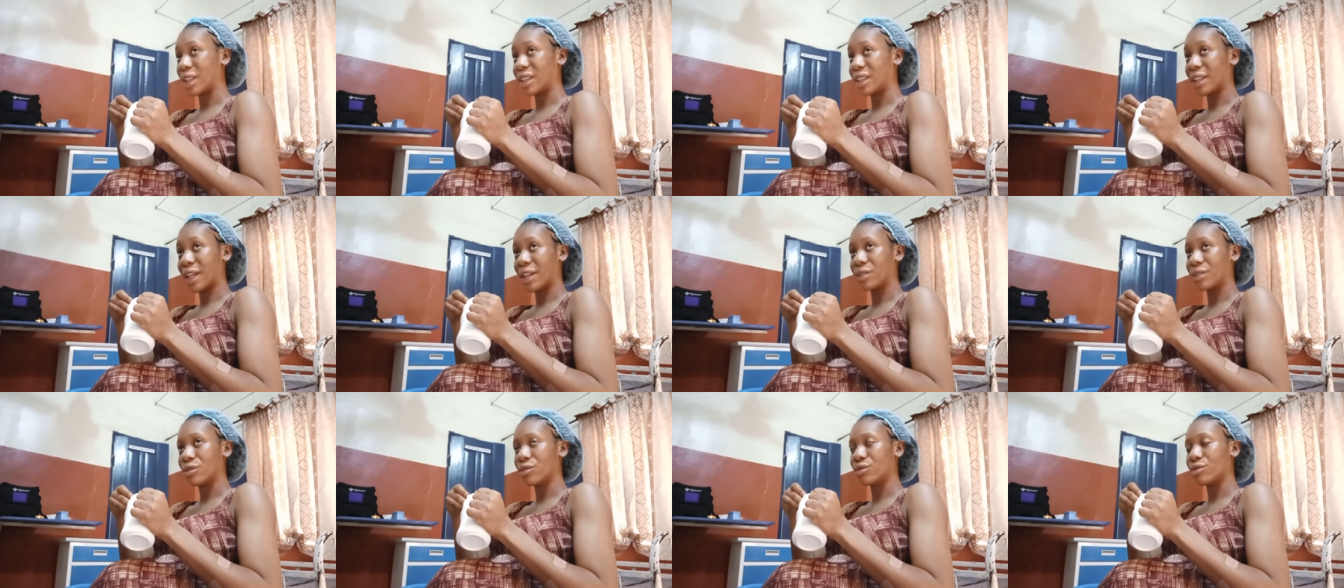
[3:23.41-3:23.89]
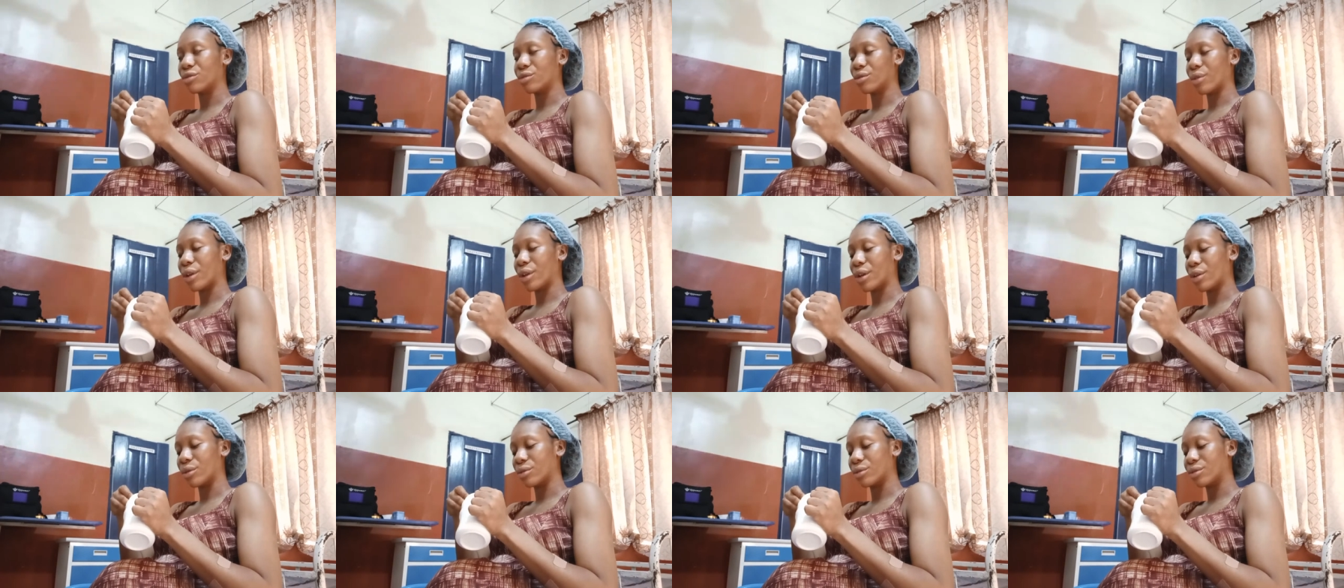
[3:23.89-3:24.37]
So I
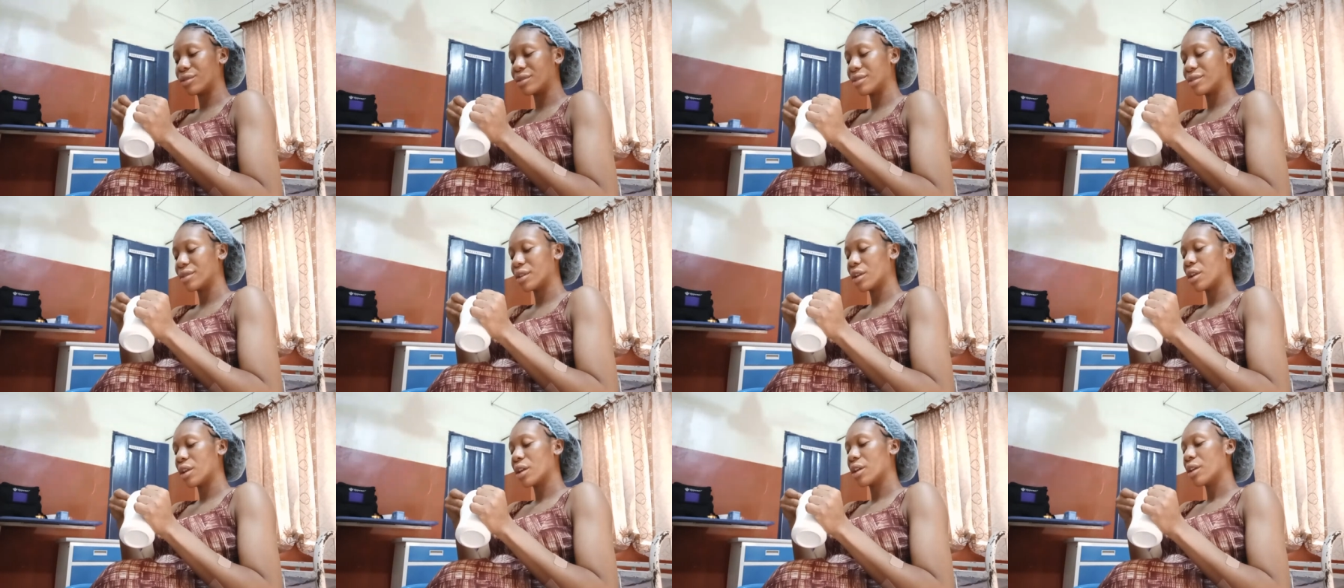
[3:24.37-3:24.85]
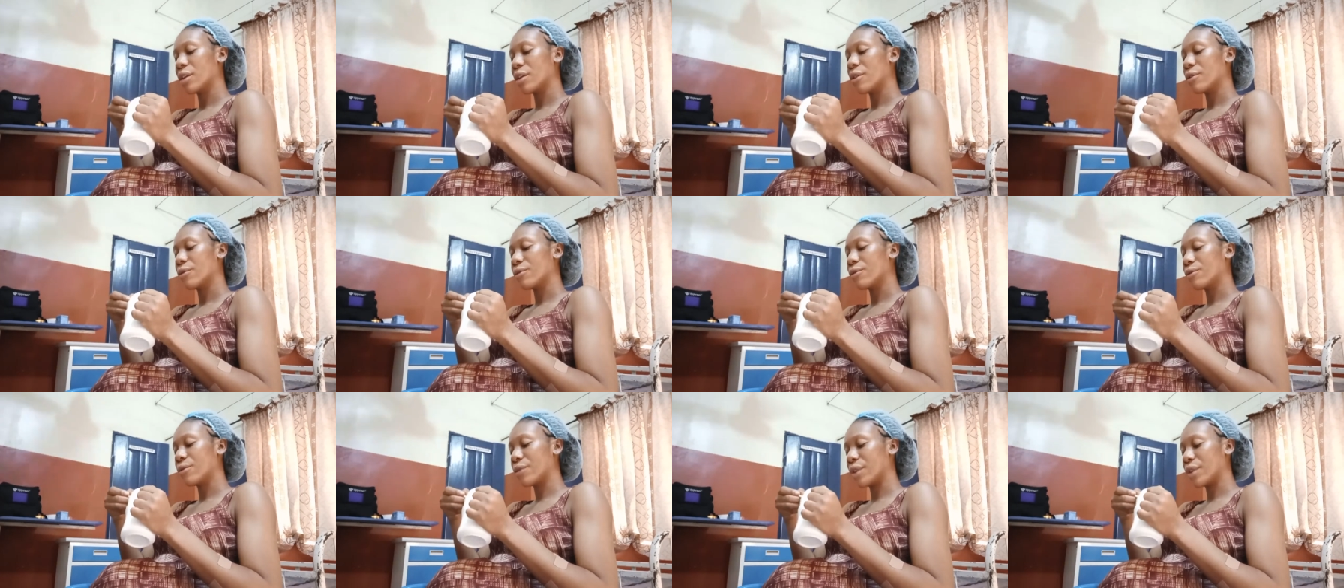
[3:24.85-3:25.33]
needed food
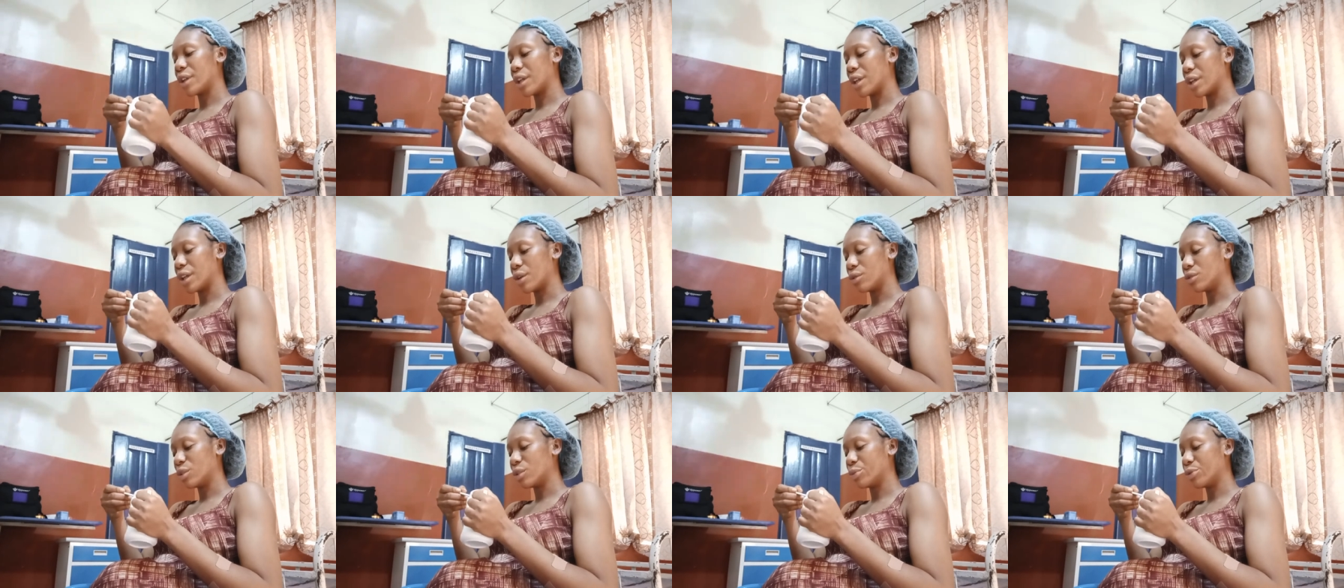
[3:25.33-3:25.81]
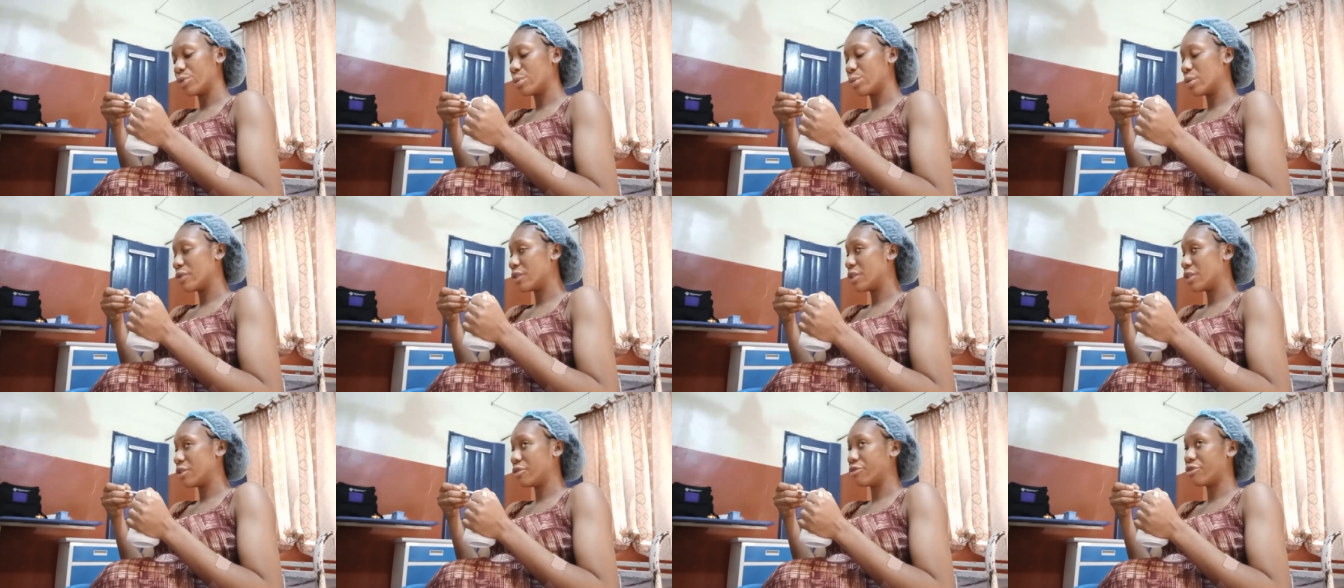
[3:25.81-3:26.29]
to
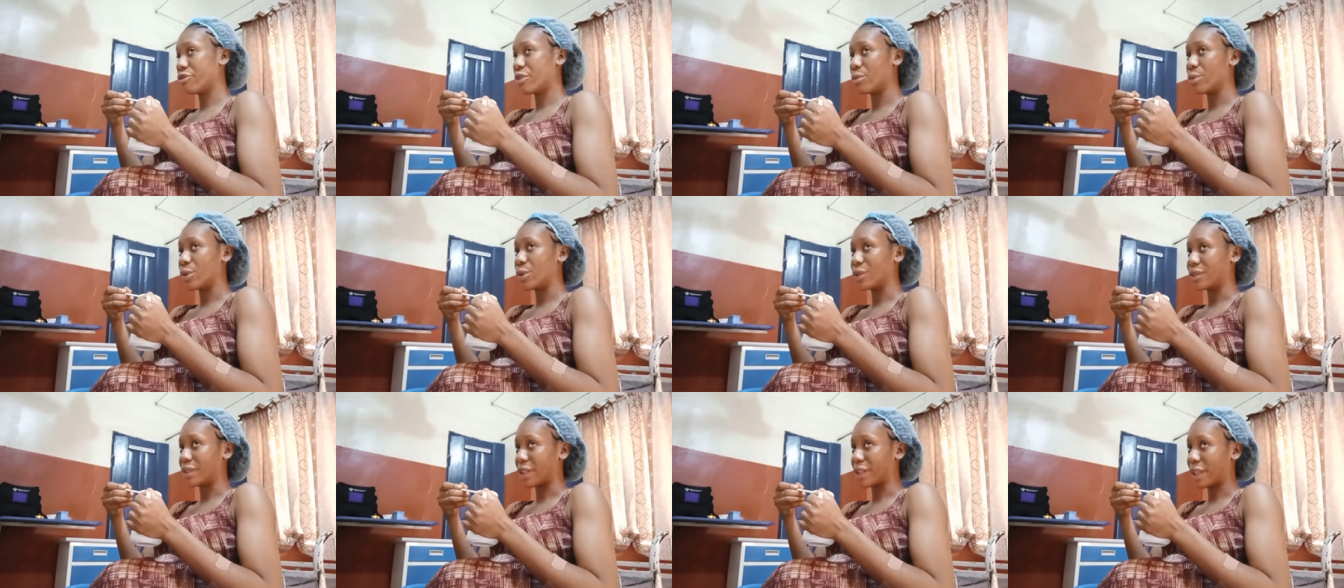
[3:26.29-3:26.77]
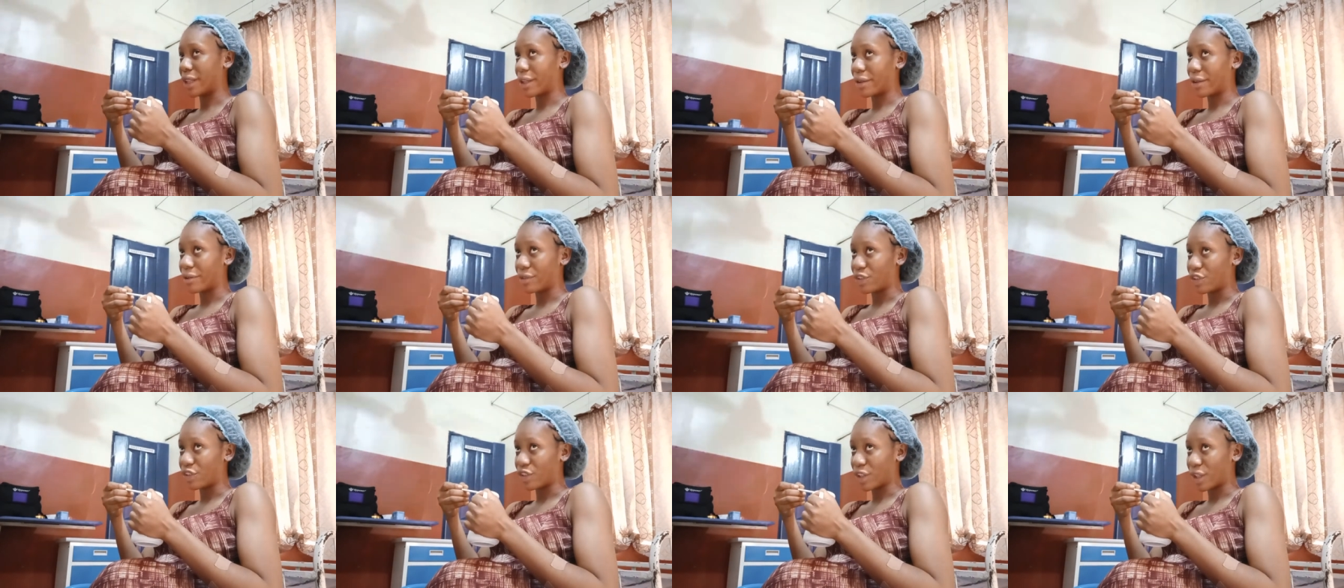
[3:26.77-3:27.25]
sustain me and
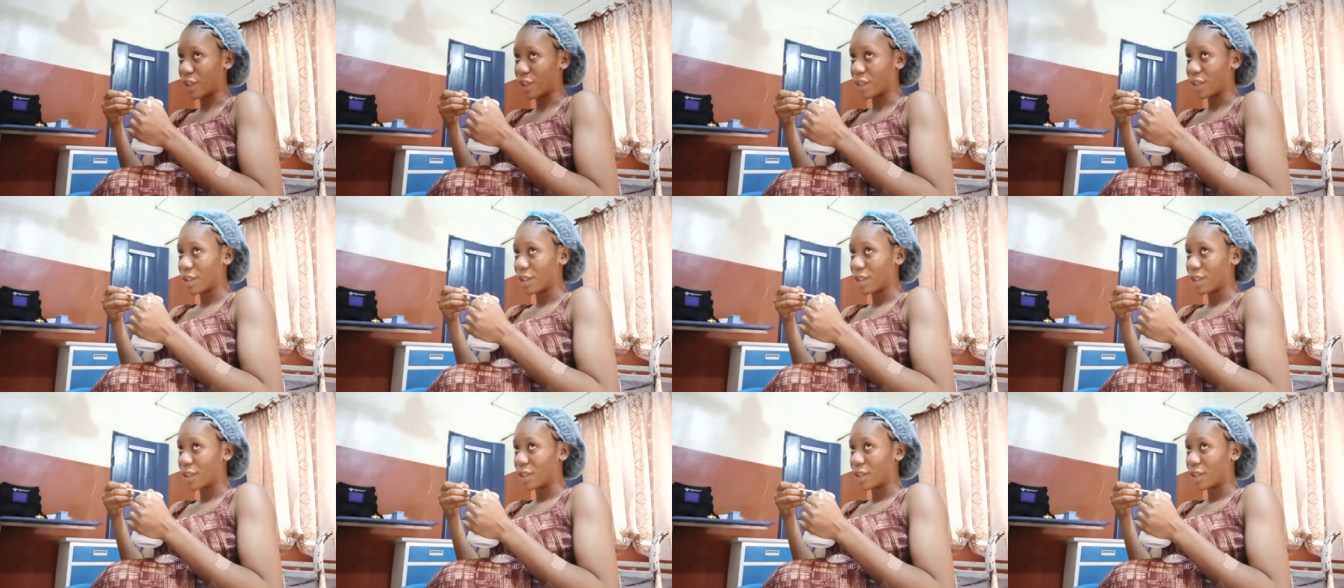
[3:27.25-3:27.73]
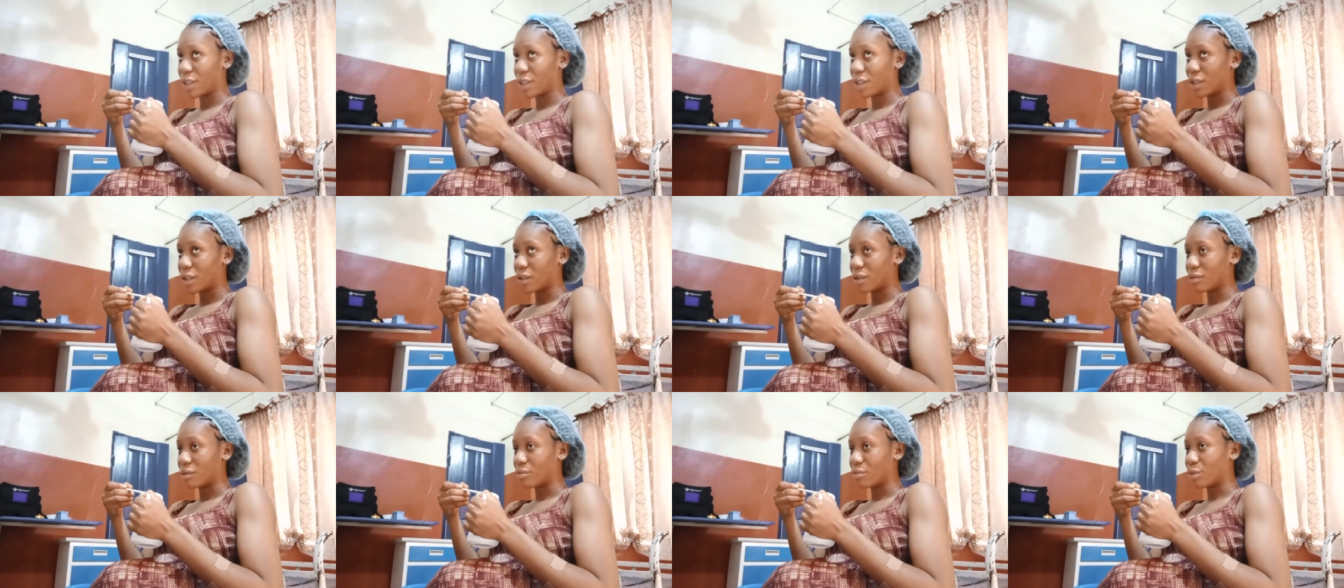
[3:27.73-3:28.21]
to help me
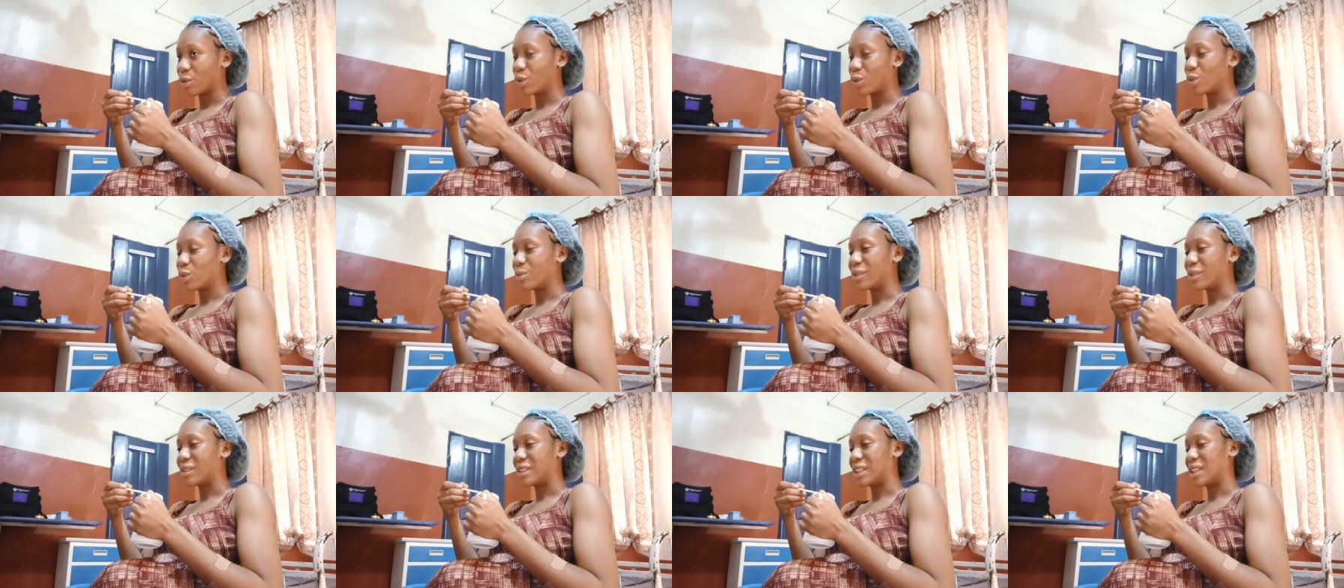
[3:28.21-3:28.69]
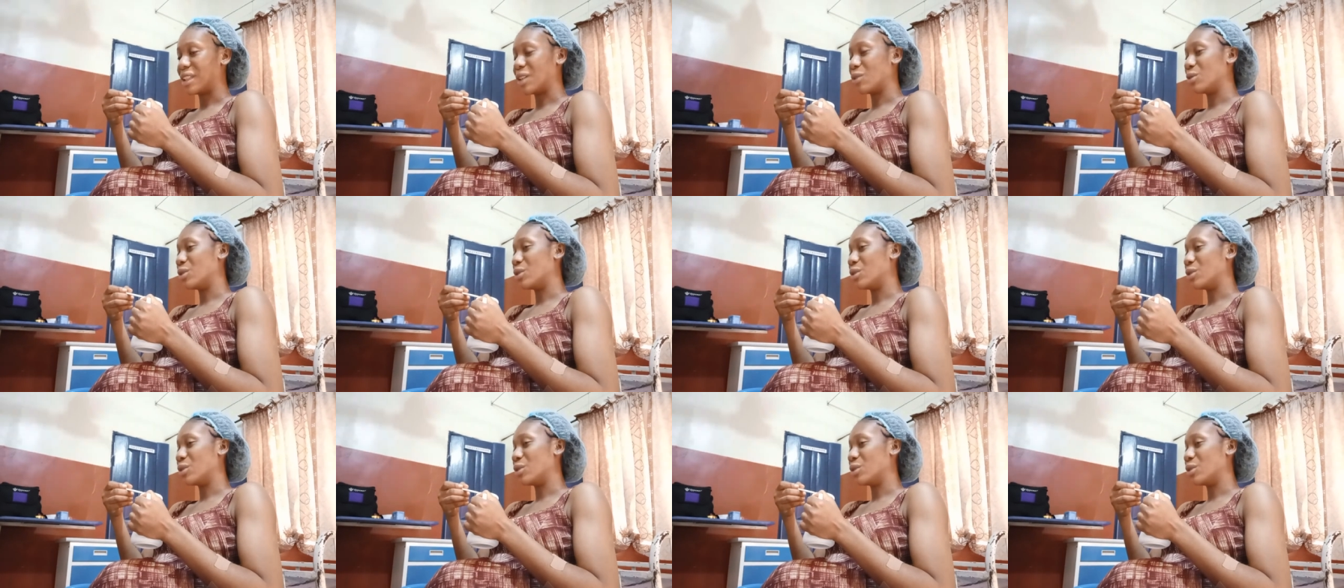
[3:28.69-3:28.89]
take my drugs.